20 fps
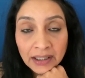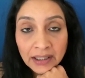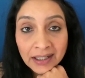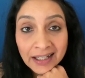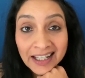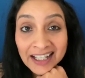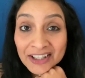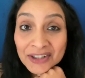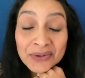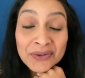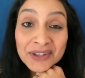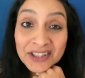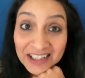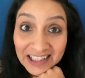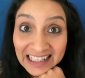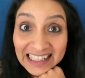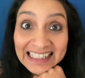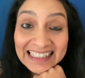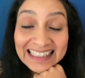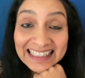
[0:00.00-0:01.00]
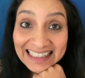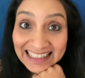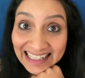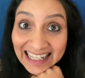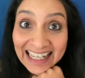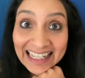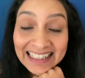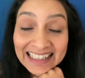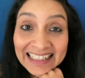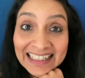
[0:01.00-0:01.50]
and you just
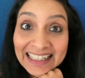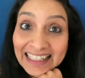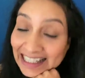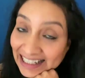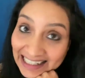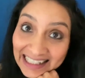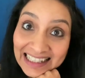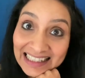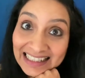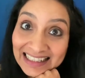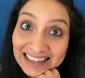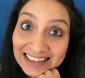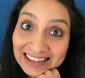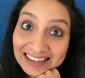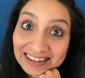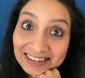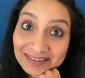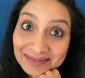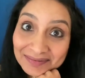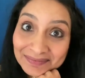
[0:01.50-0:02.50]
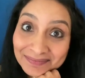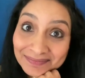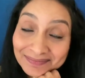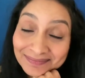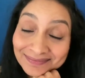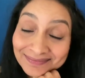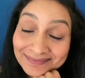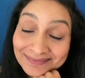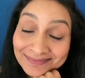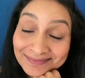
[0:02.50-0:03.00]
can't get it?
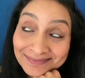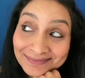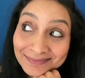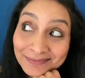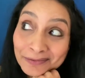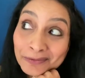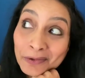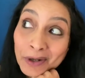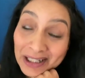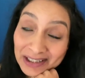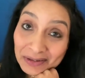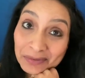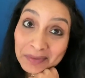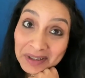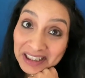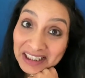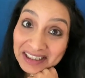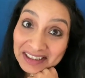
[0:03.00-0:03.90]
Watch me.